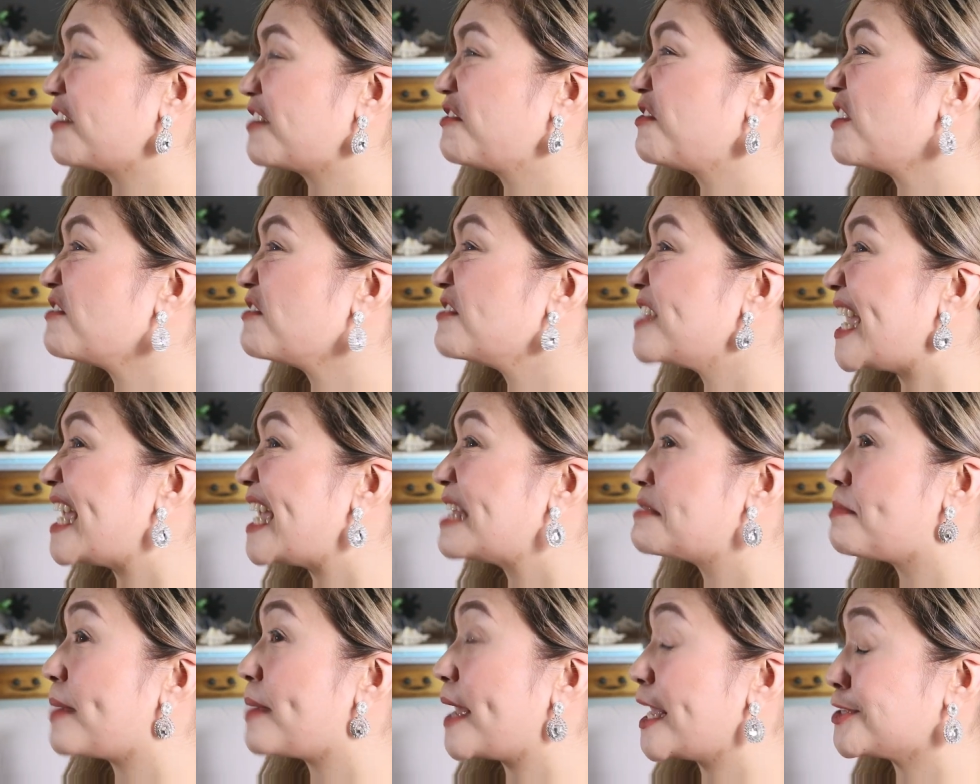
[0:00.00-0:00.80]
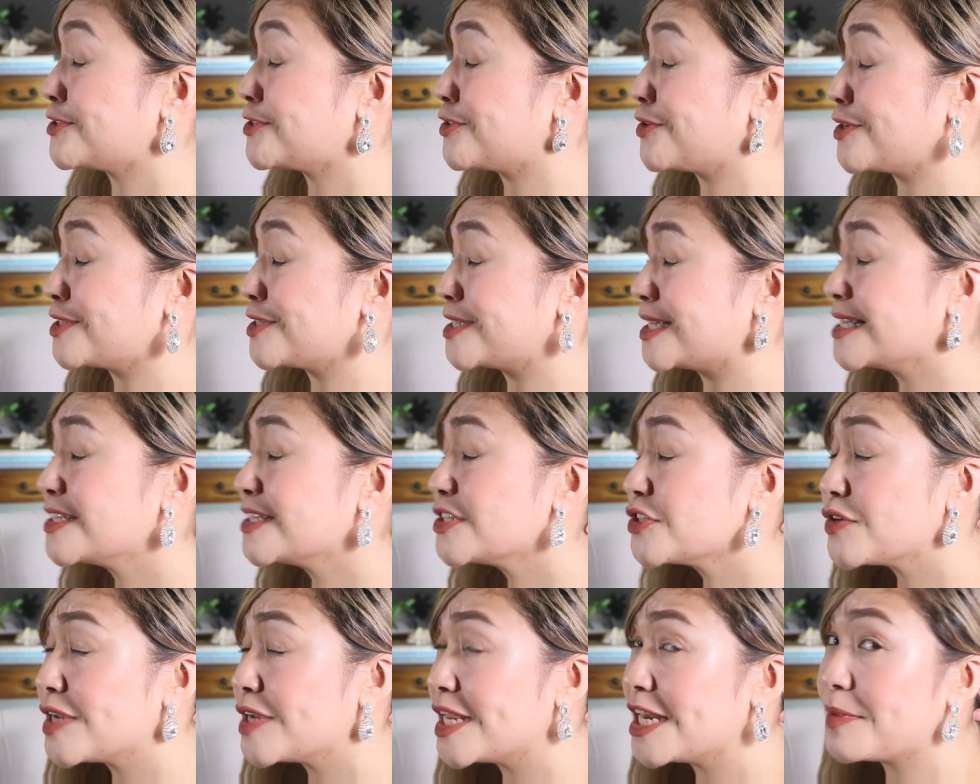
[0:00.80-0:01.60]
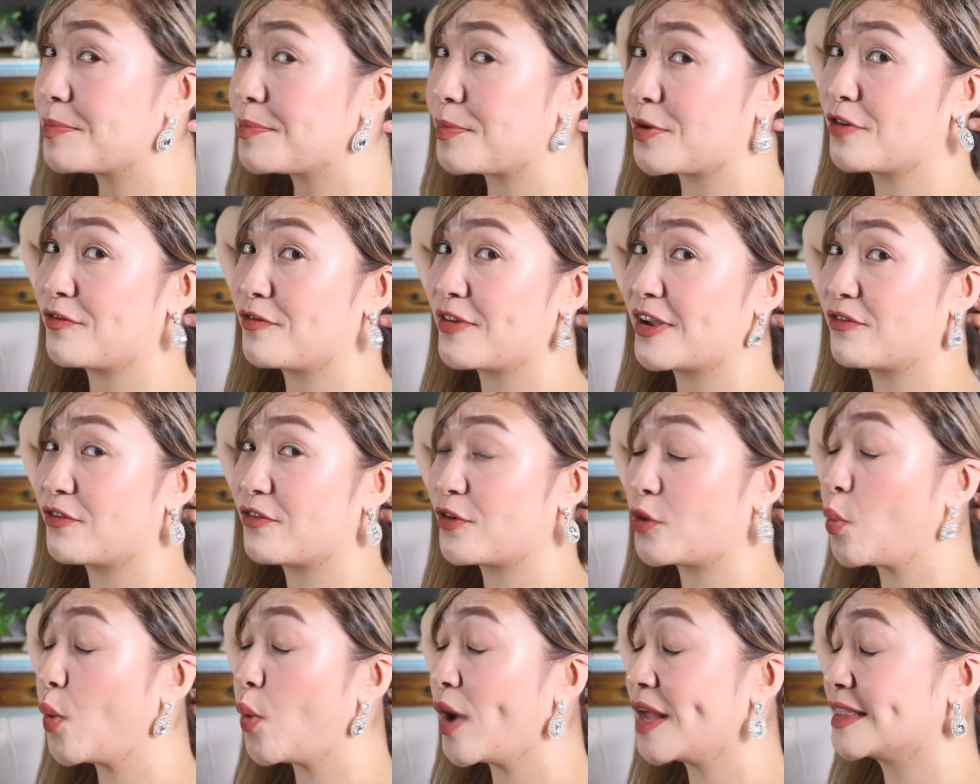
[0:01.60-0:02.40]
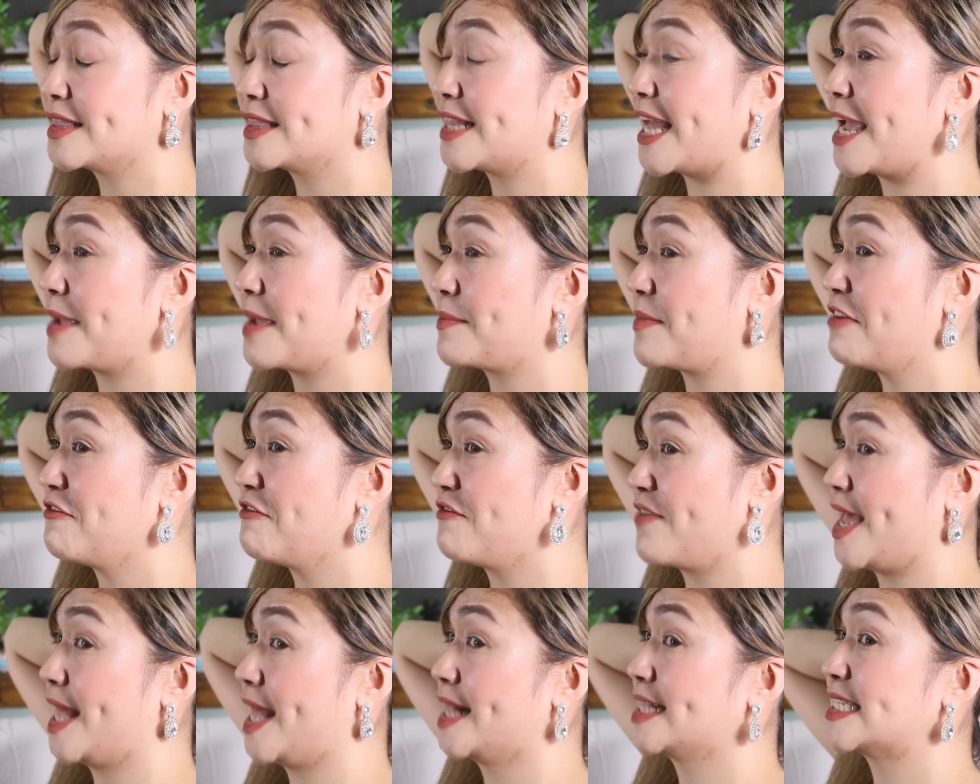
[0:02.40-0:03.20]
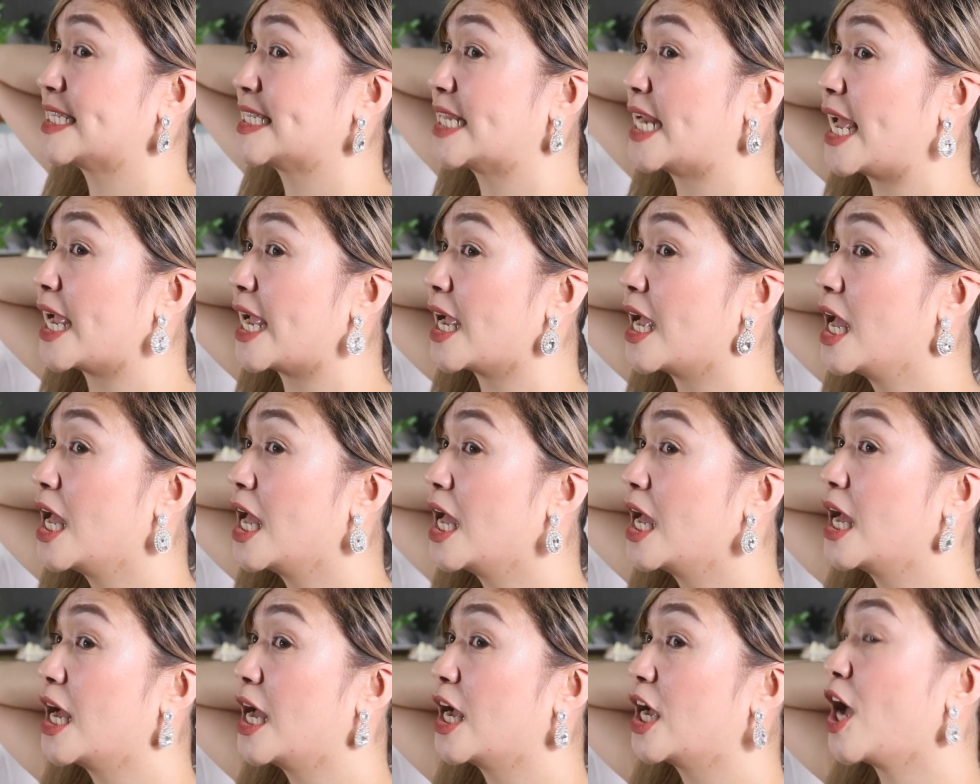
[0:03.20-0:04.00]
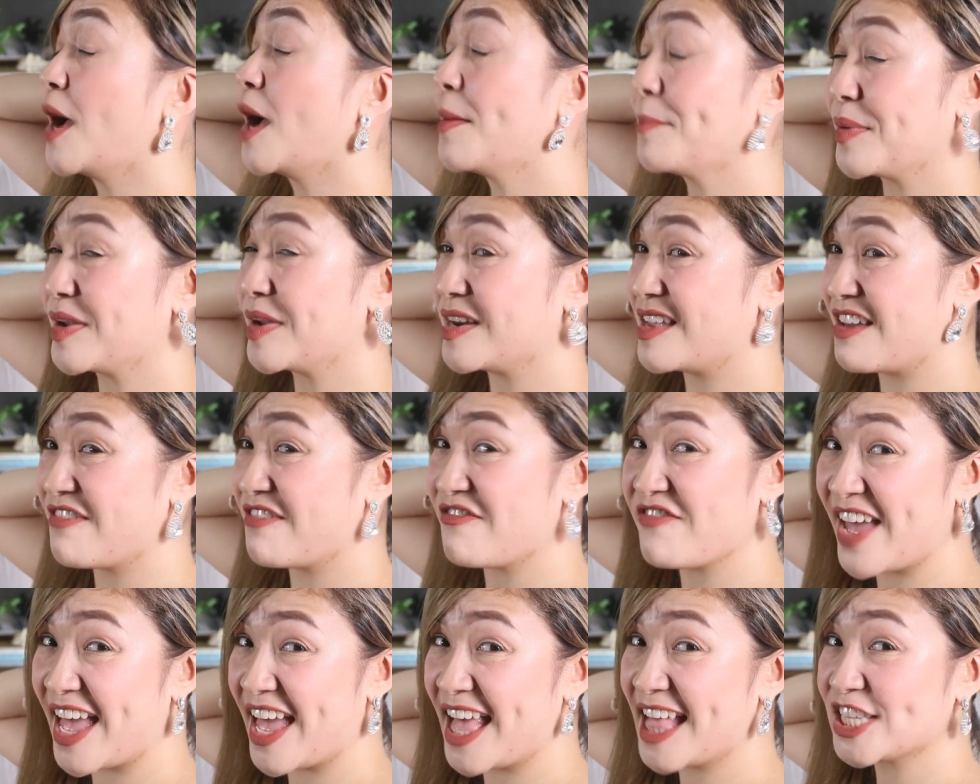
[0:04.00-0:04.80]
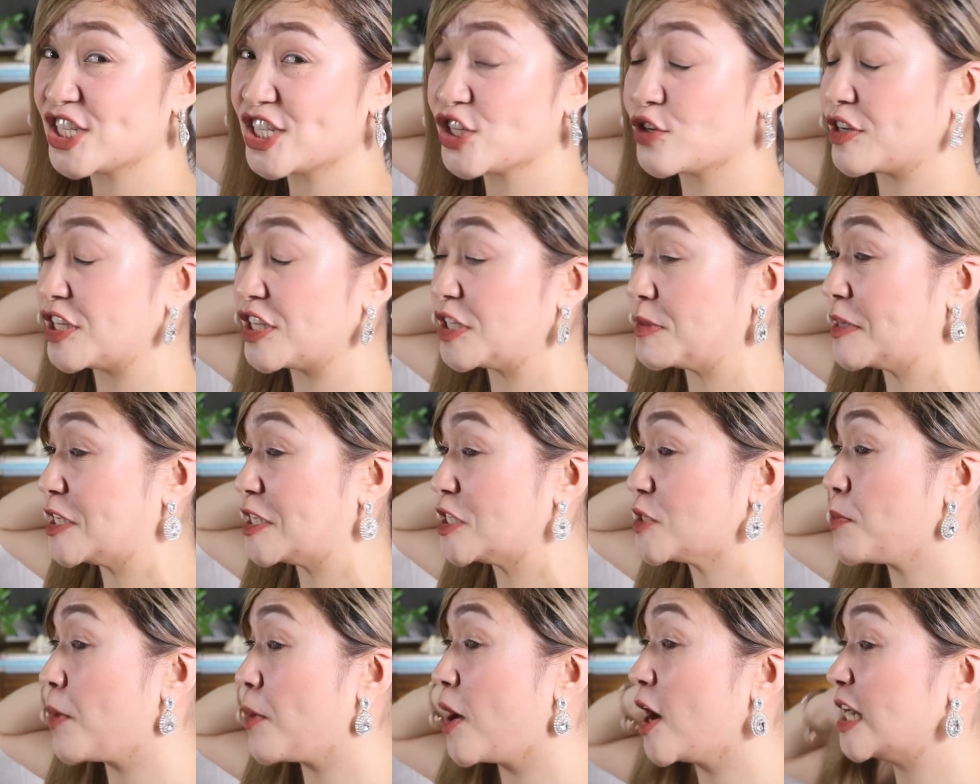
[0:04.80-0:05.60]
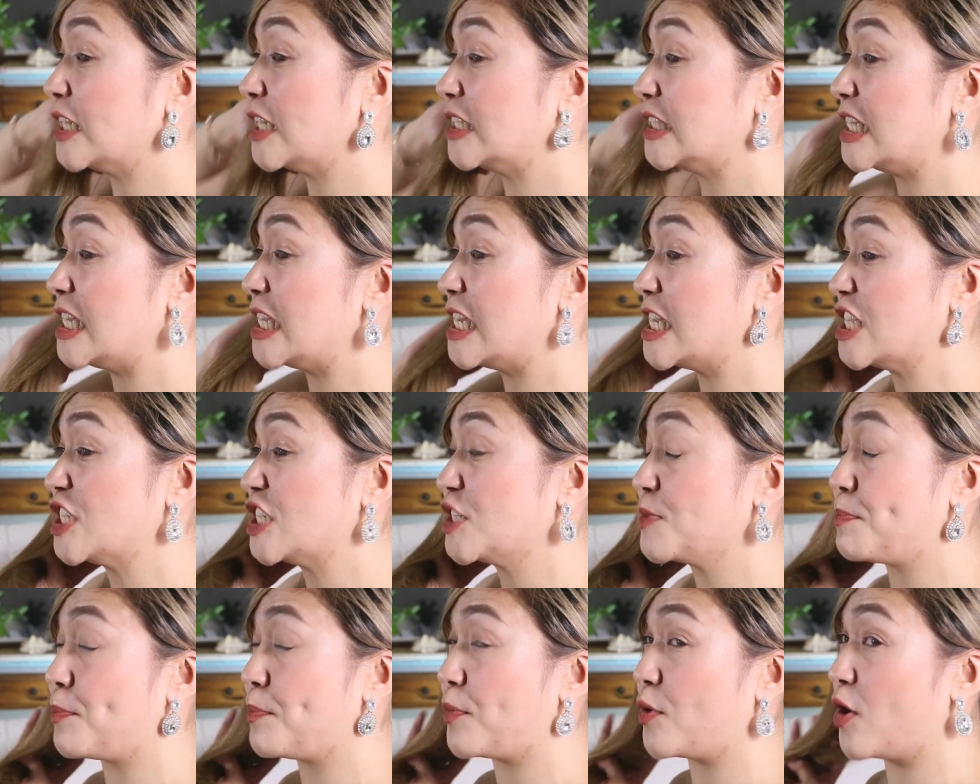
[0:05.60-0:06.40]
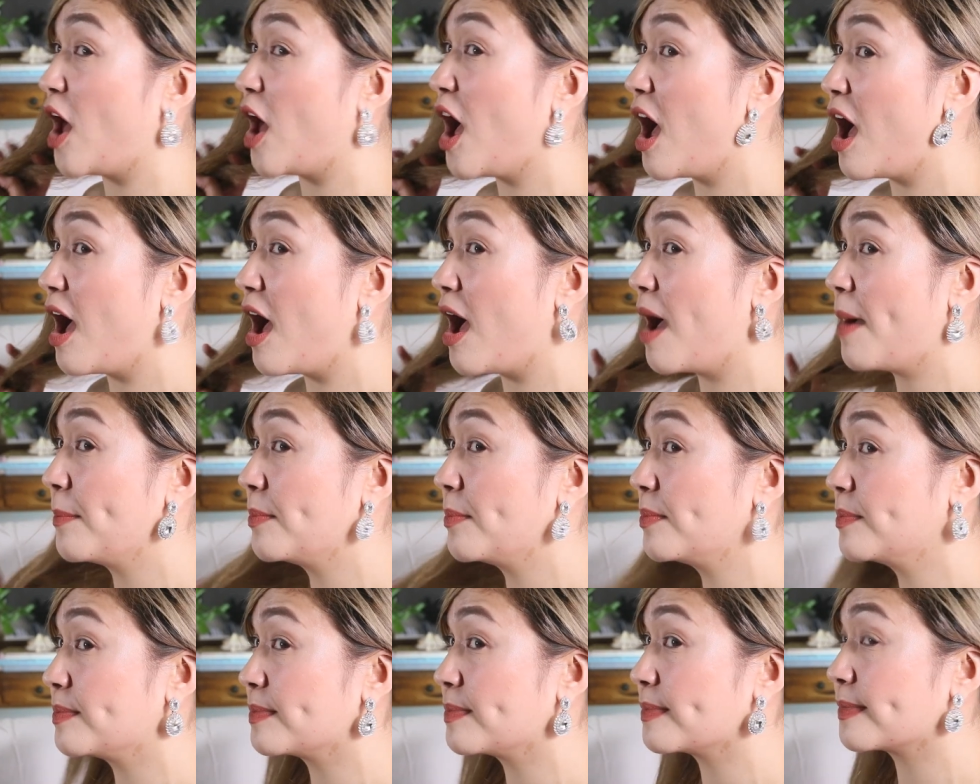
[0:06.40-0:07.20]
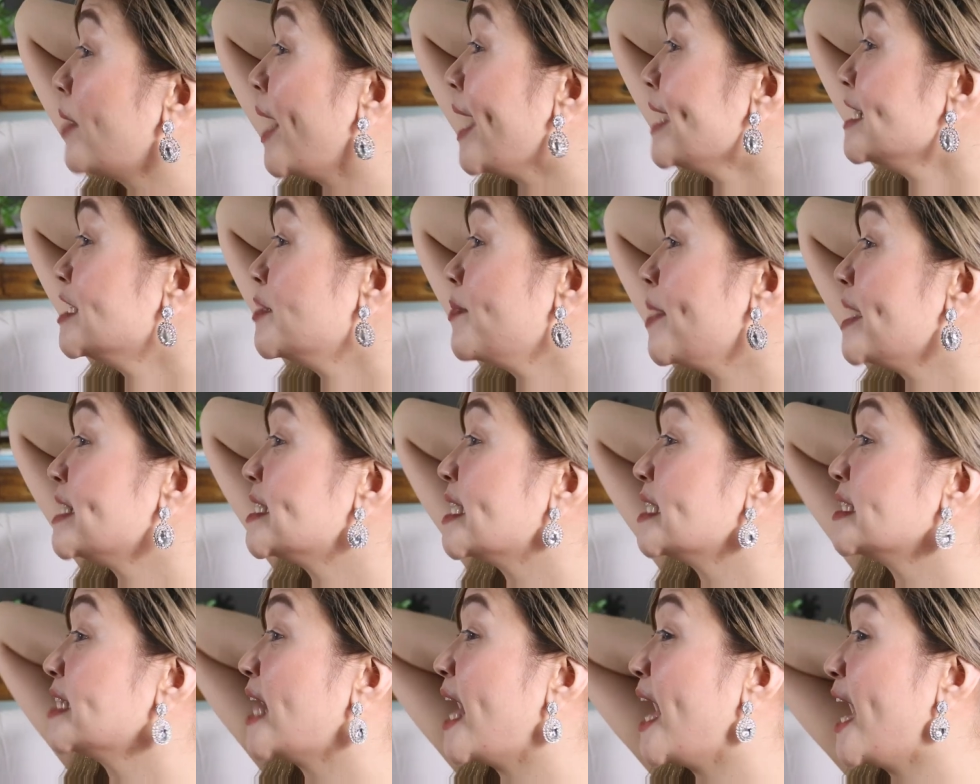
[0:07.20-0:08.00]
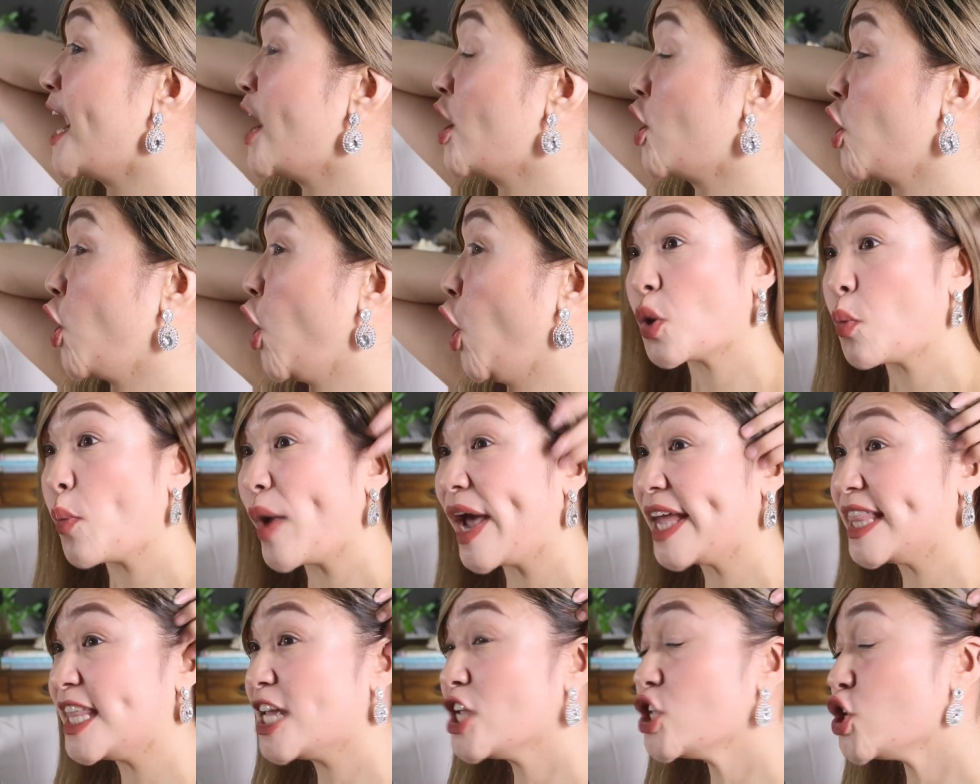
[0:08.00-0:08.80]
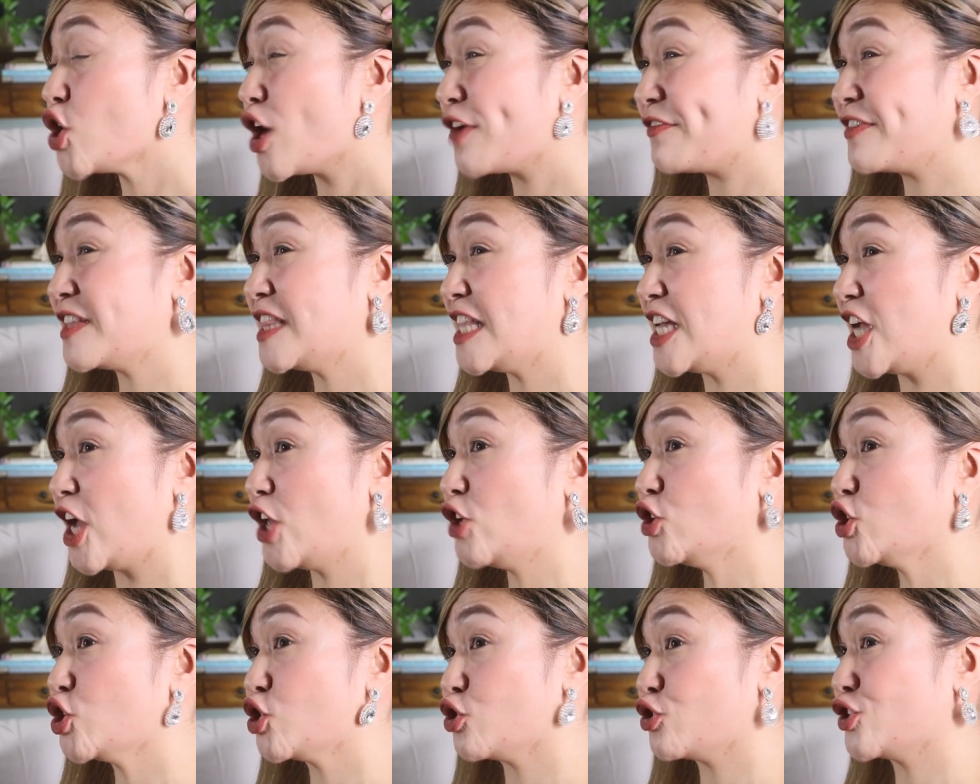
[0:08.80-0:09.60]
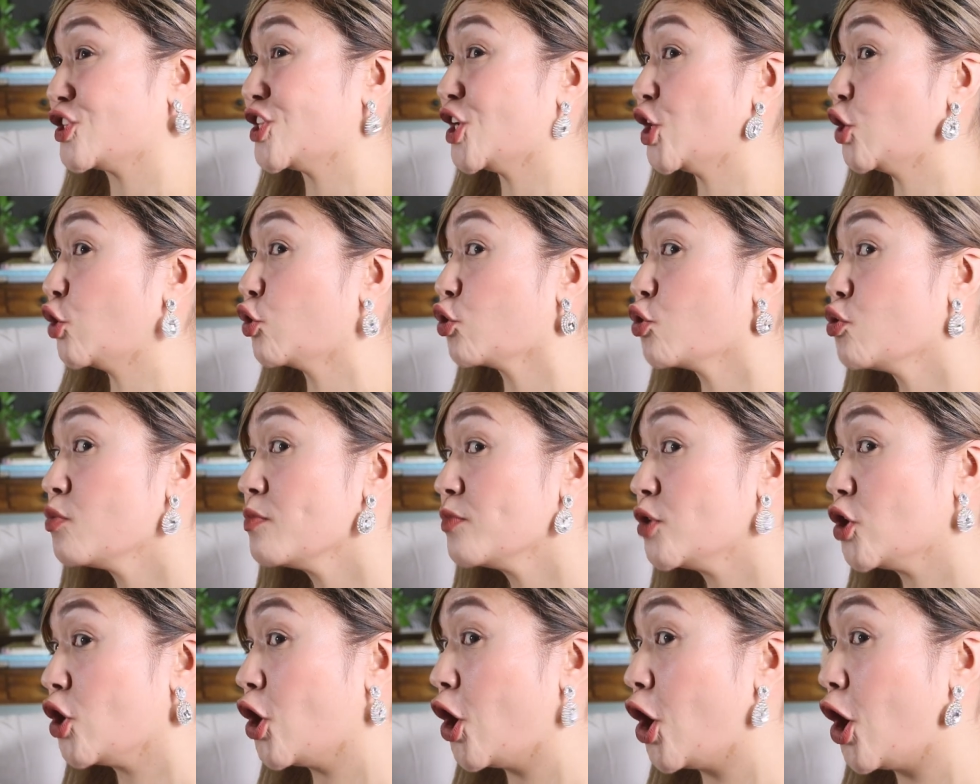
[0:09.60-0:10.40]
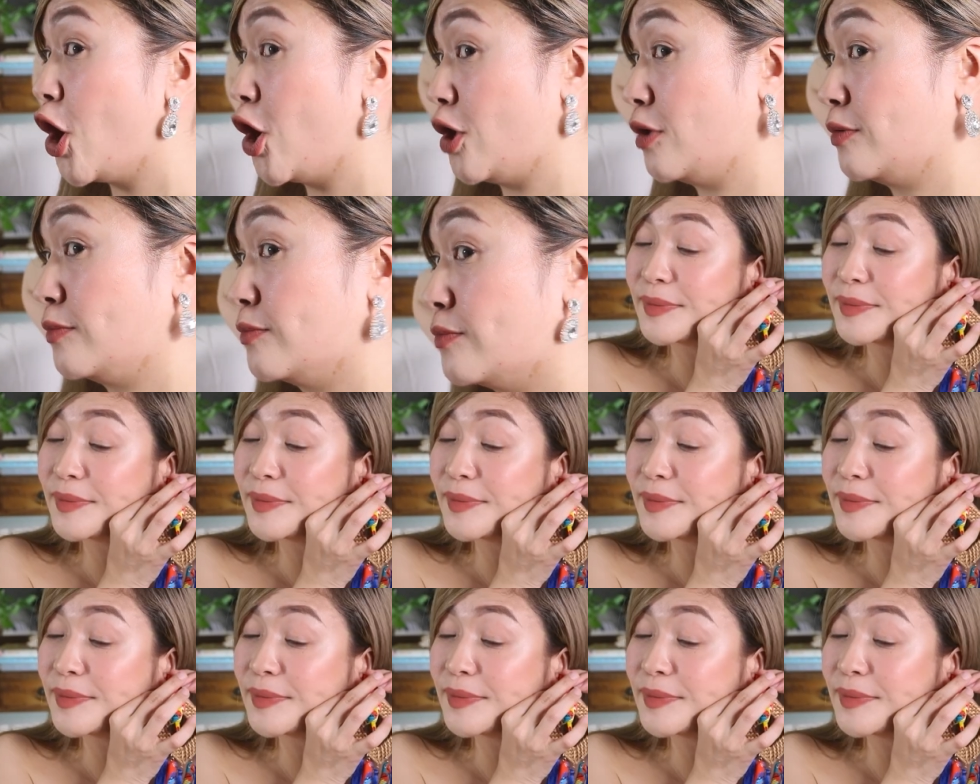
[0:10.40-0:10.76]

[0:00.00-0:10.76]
At 58 pesos, it's really perfect for one-time events like company events, Christmas parties, prom, bridesmaids attire, so wedding nyo if hindi kayo sure sa groom nyo.